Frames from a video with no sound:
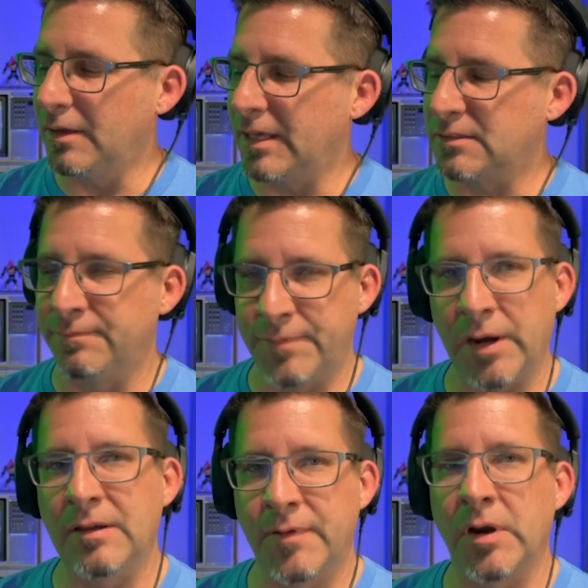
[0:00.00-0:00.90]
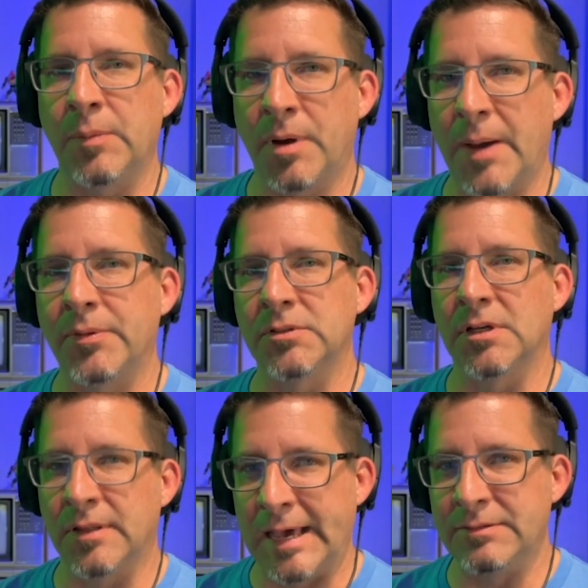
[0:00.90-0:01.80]
It's very, very popular to
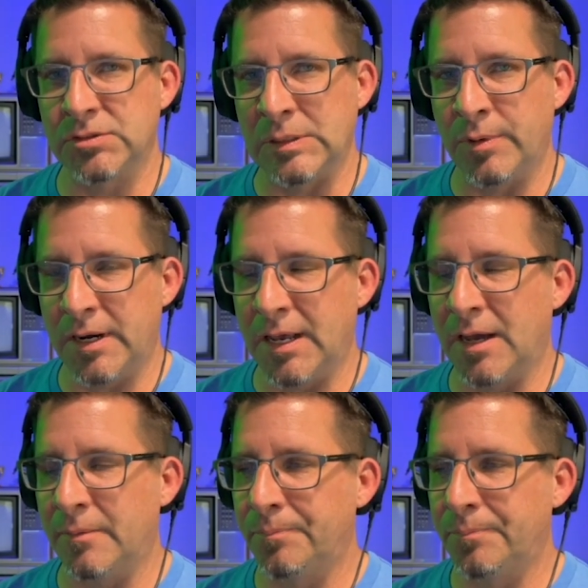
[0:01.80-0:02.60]
live stream right now.